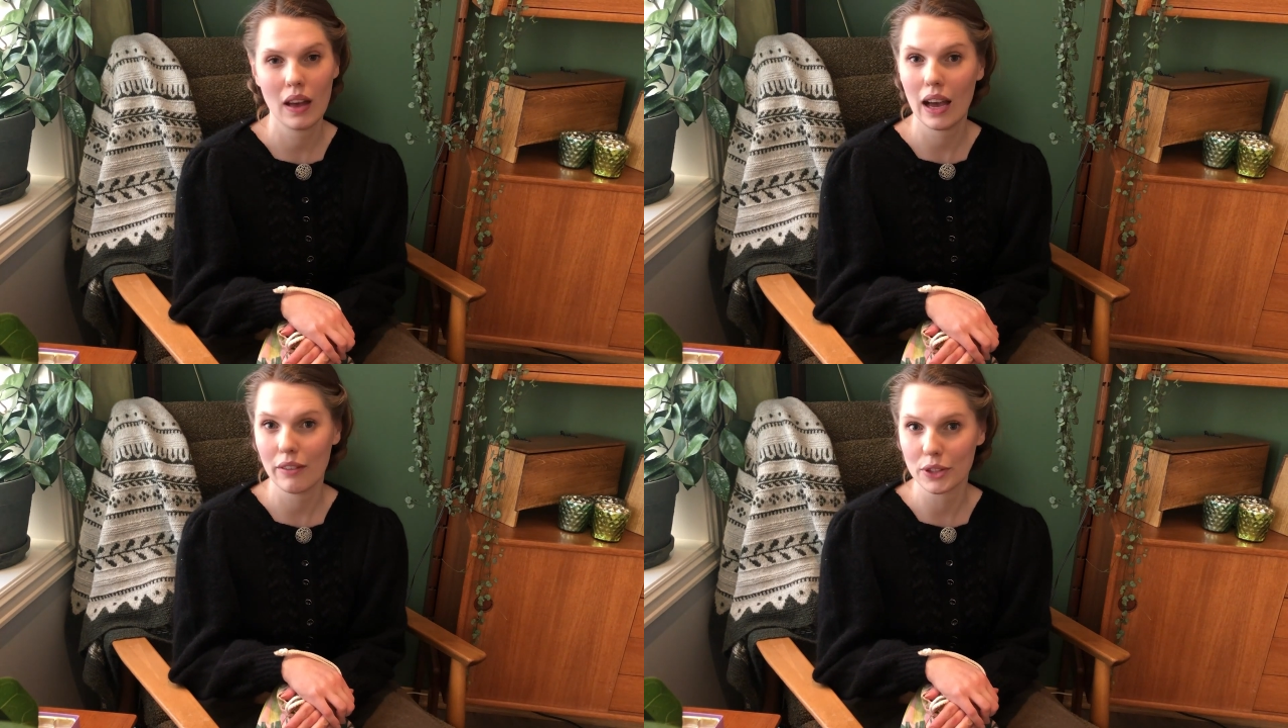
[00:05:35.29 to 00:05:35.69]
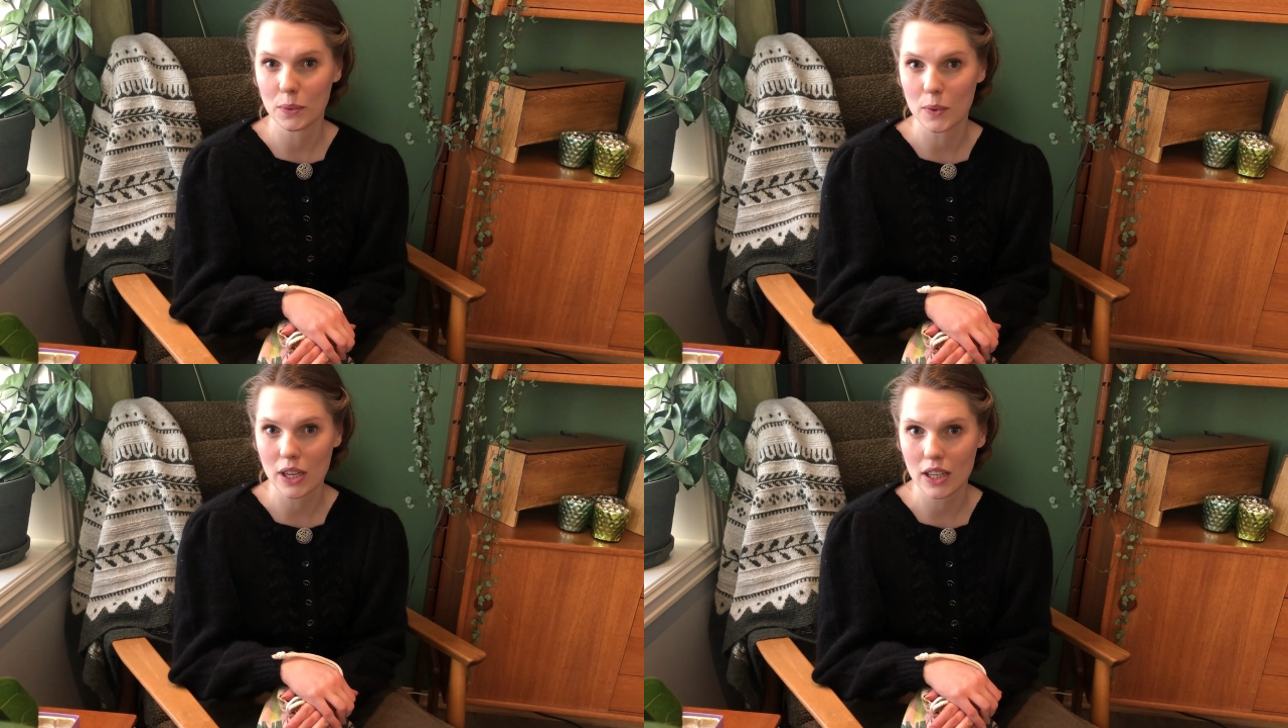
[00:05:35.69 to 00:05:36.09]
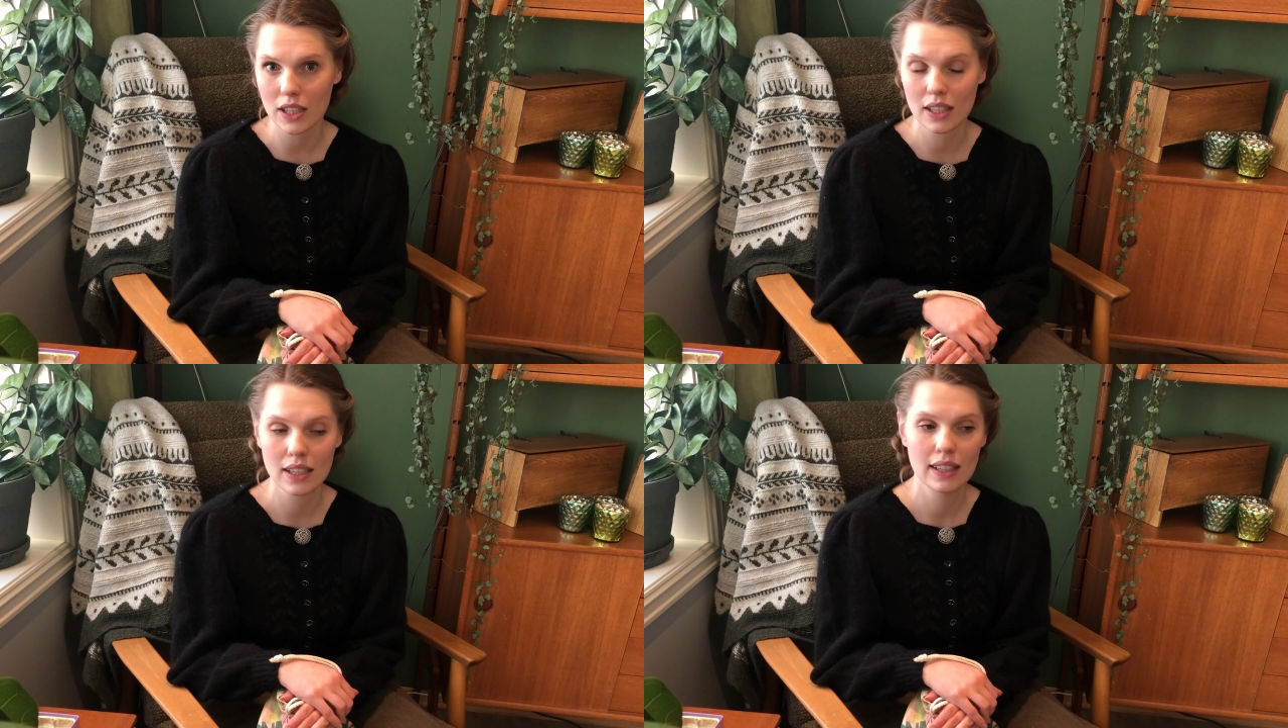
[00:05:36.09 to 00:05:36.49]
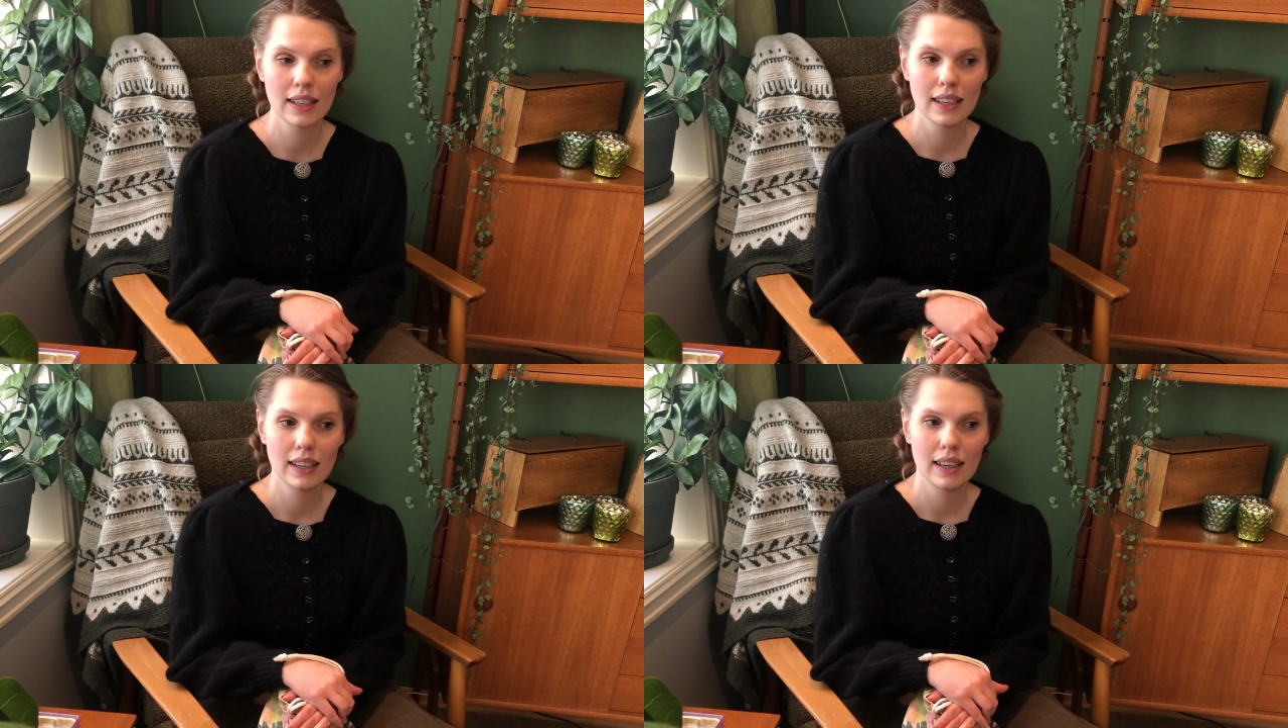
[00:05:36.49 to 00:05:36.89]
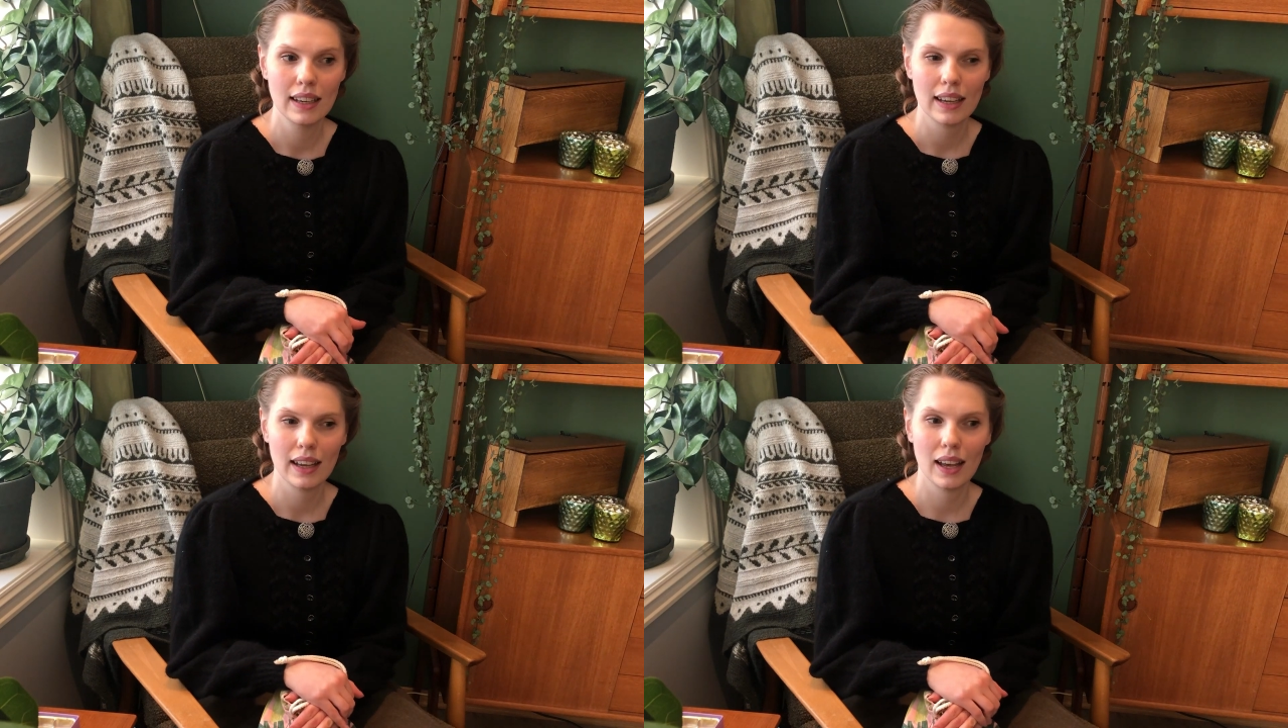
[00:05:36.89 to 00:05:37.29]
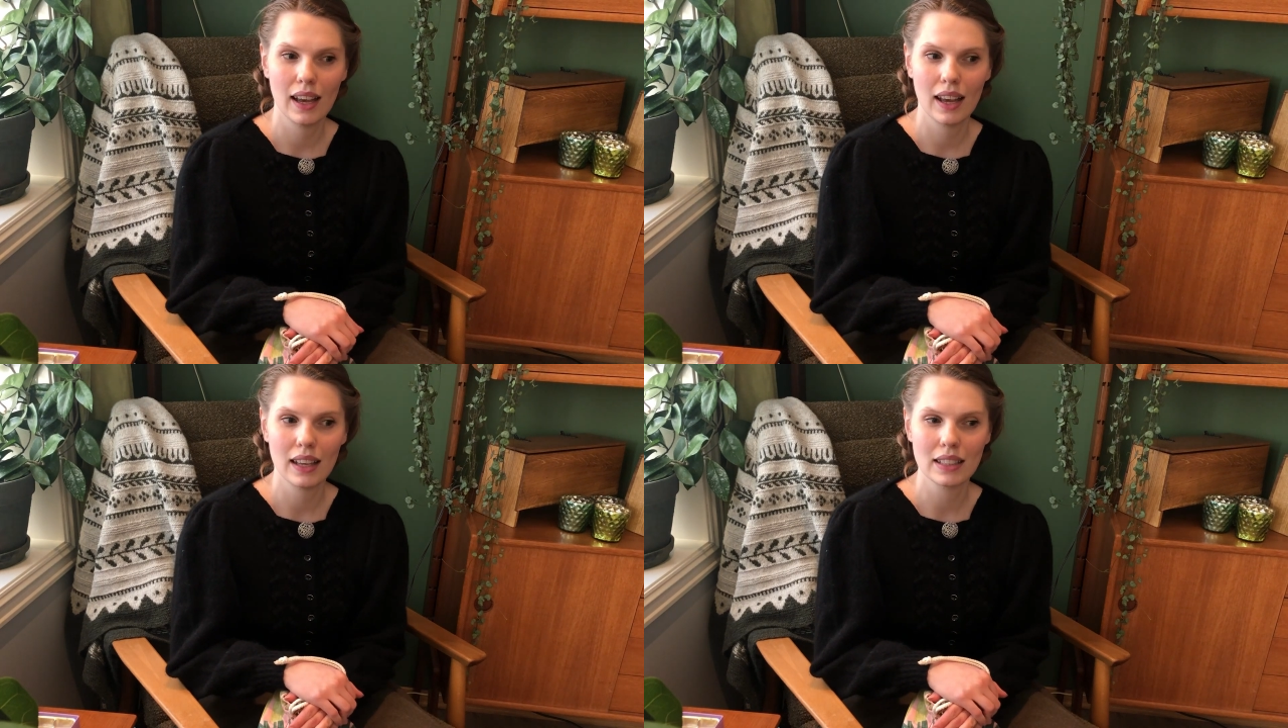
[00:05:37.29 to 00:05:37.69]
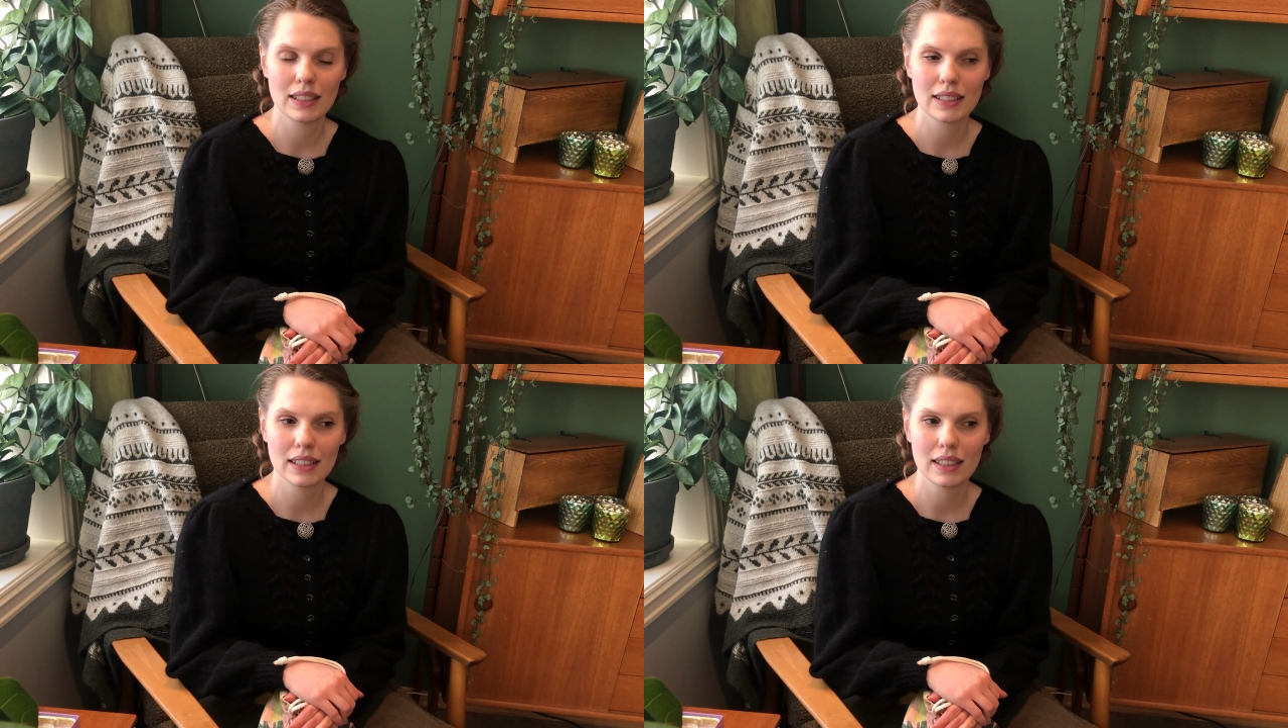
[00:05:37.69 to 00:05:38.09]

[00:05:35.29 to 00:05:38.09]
after work, and